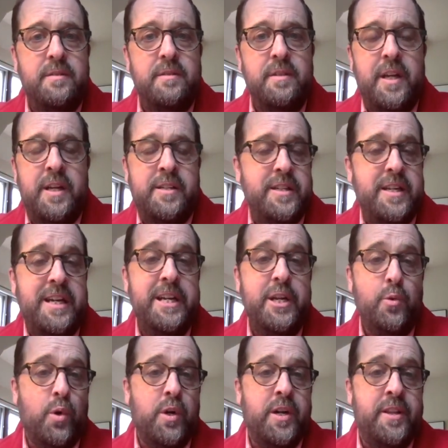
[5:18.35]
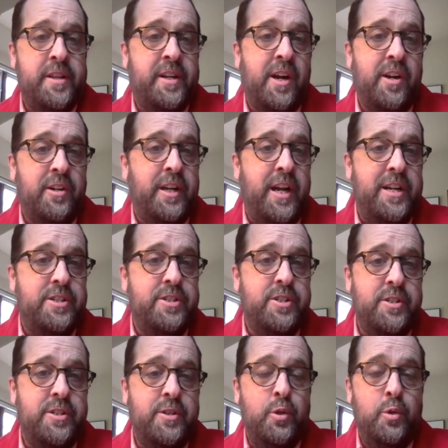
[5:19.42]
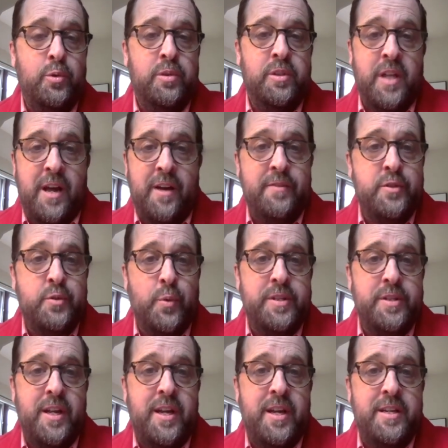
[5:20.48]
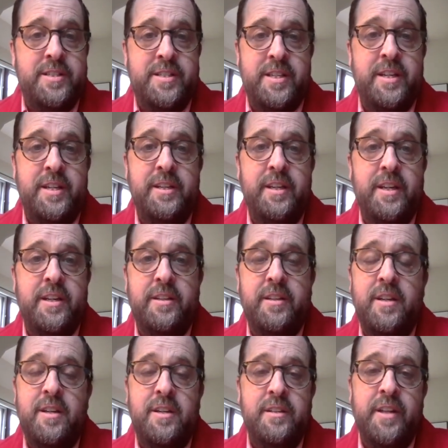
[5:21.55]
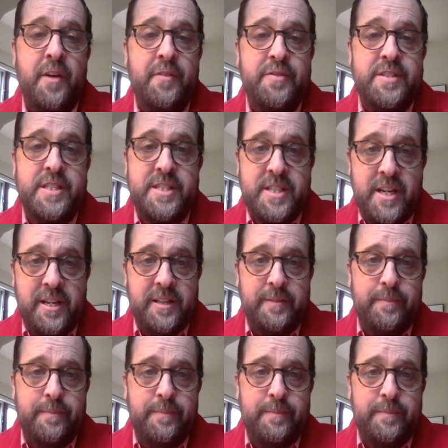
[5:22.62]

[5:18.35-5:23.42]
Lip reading: and anyone in the congregation who loves what they sing and loves to sing.